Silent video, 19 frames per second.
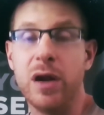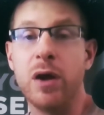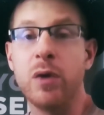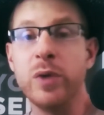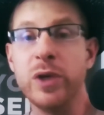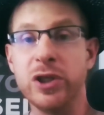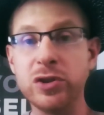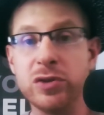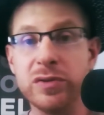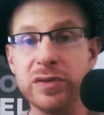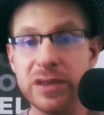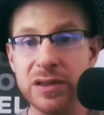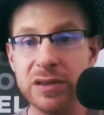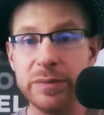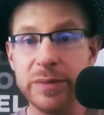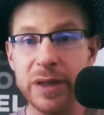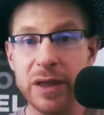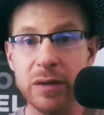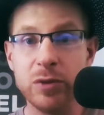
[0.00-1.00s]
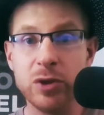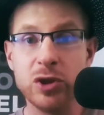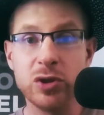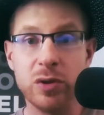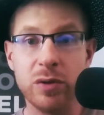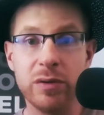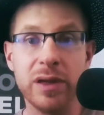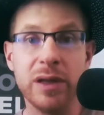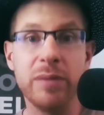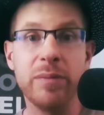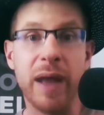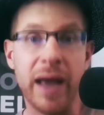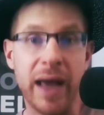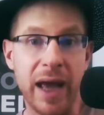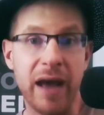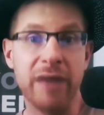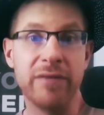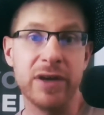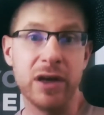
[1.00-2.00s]
Are we choosing to be a majority by
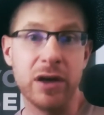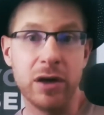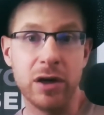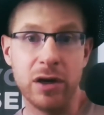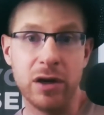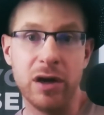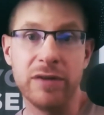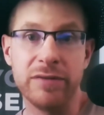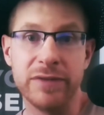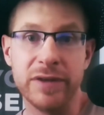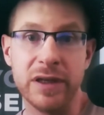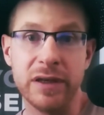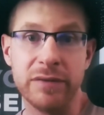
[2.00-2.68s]
having our coffee